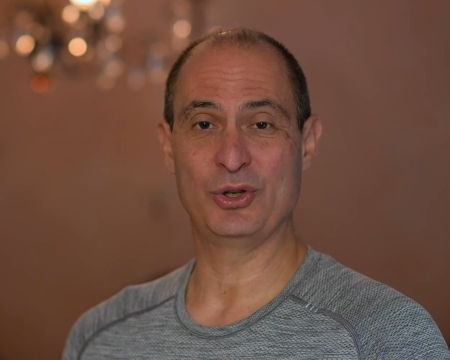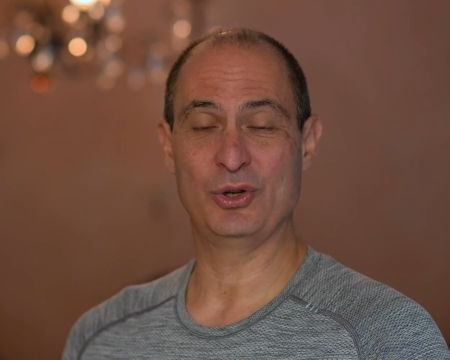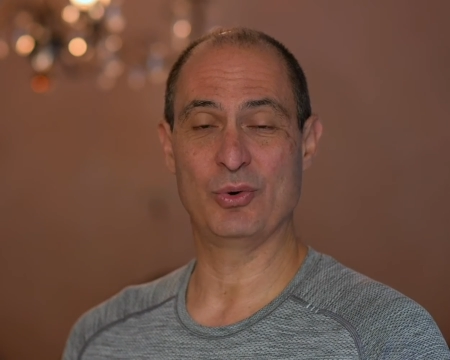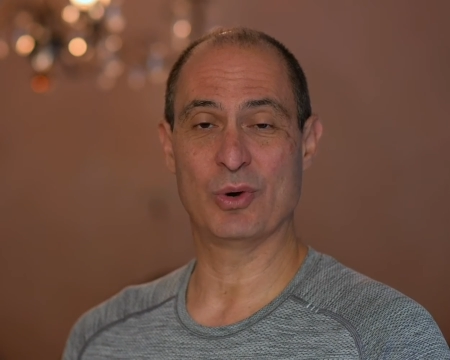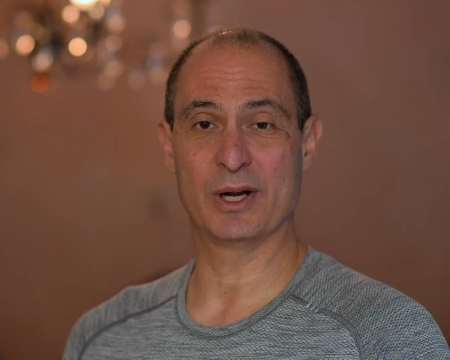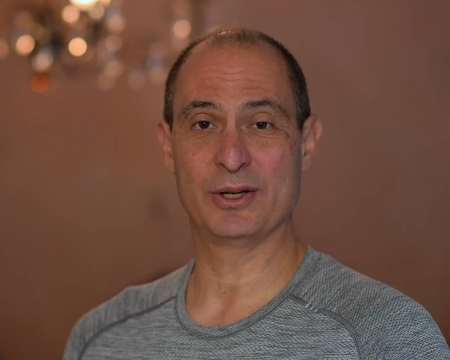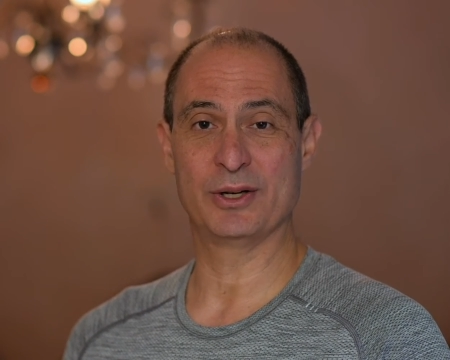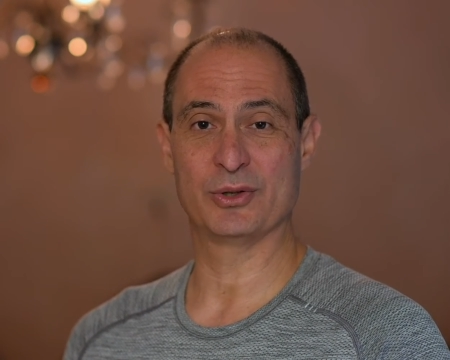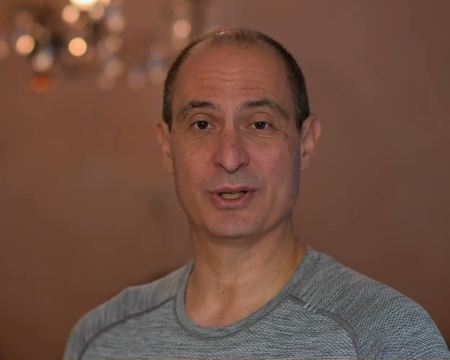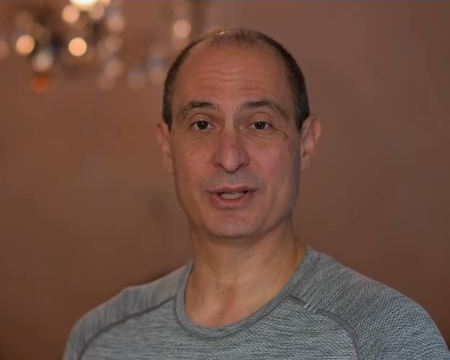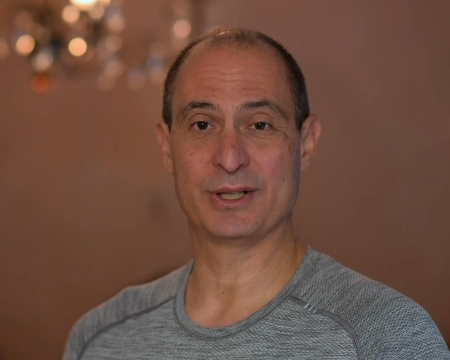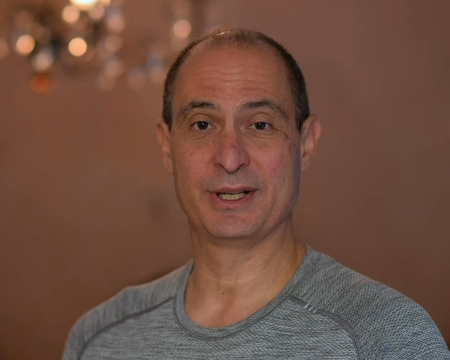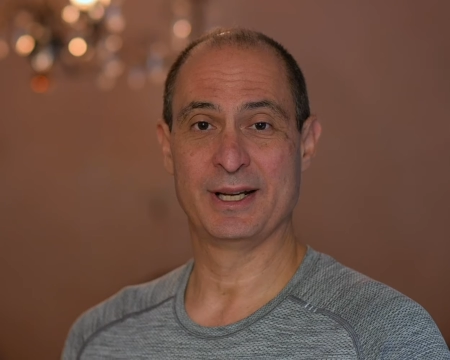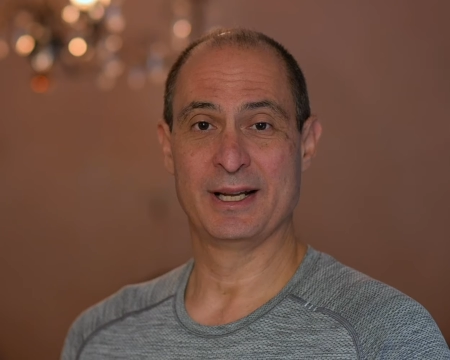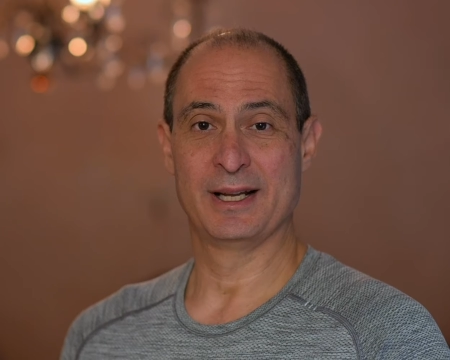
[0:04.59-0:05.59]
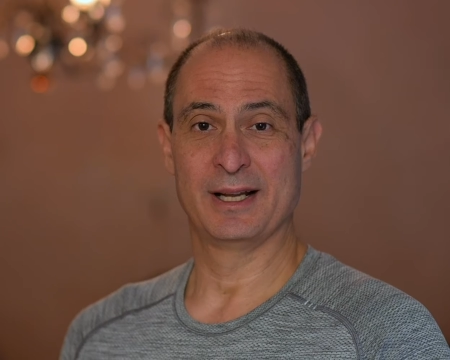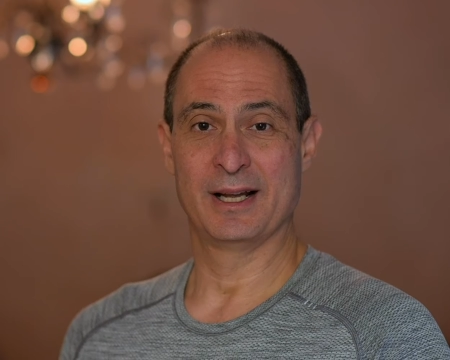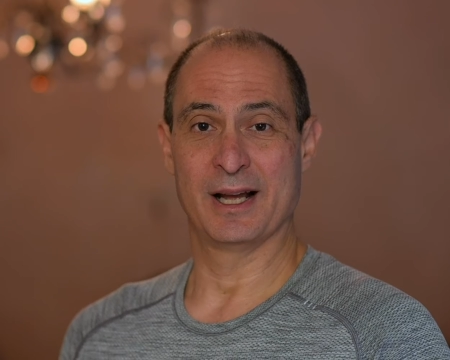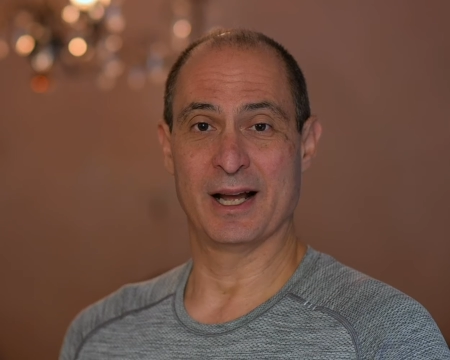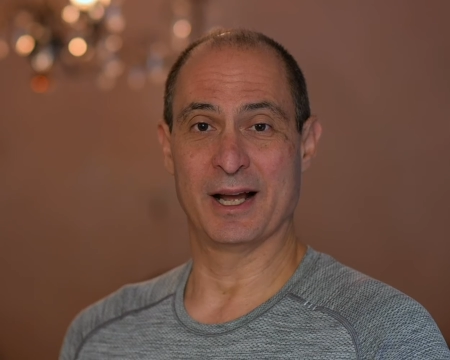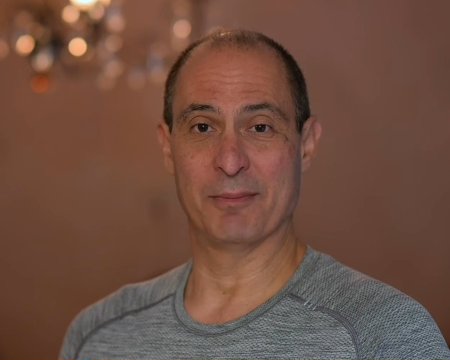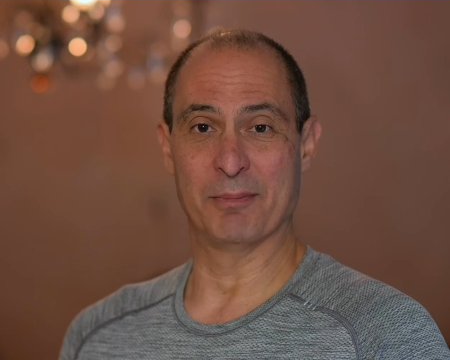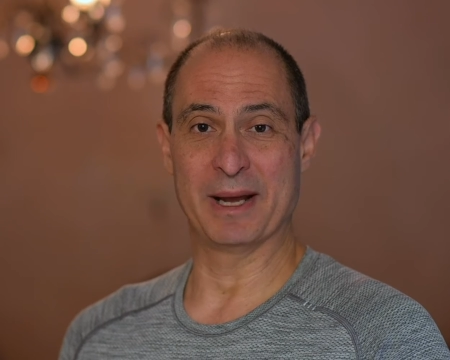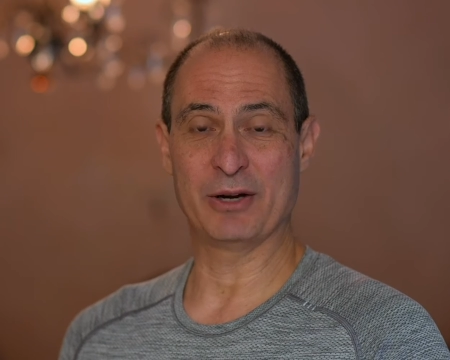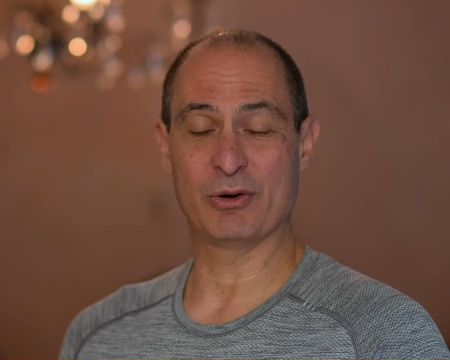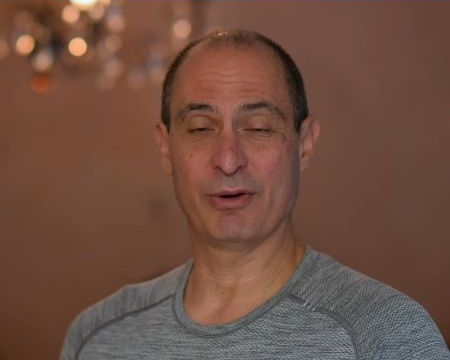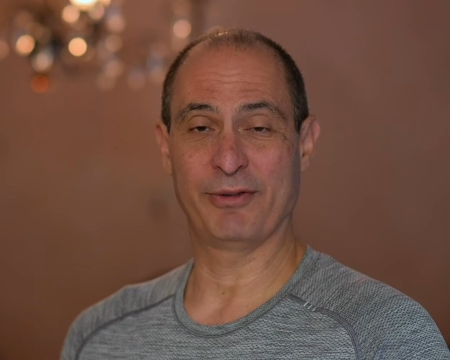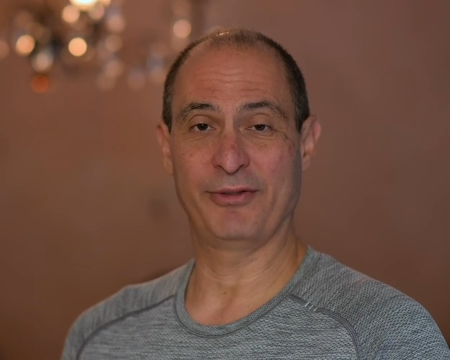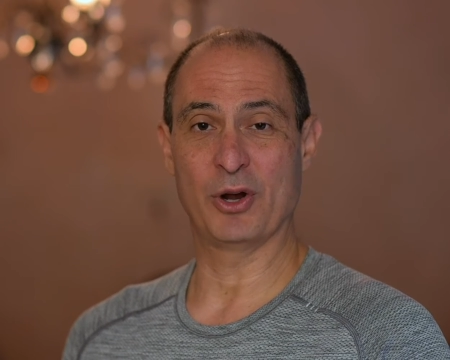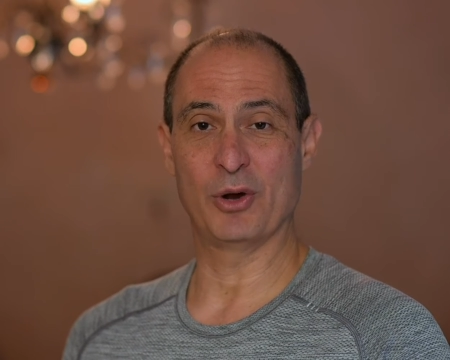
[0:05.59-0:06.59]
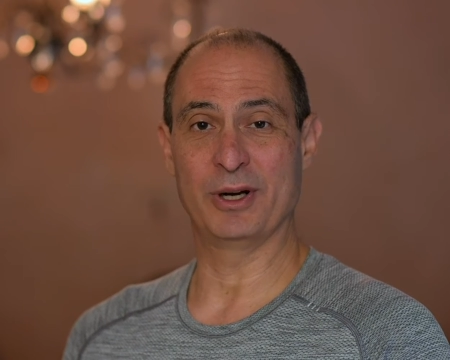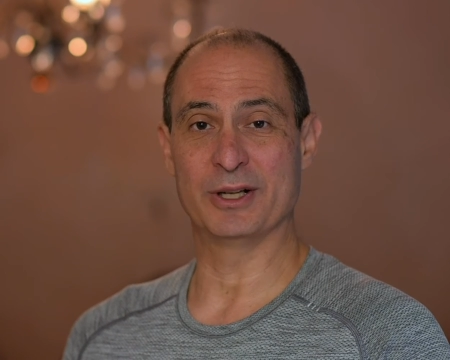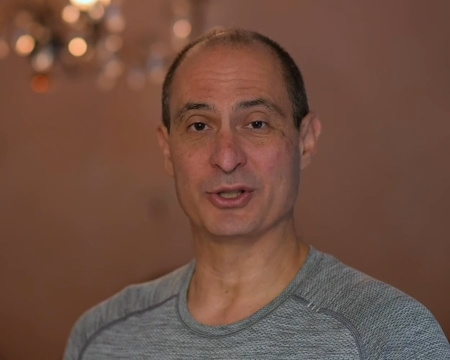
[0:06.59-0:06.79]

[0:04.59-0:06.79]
200 microphone.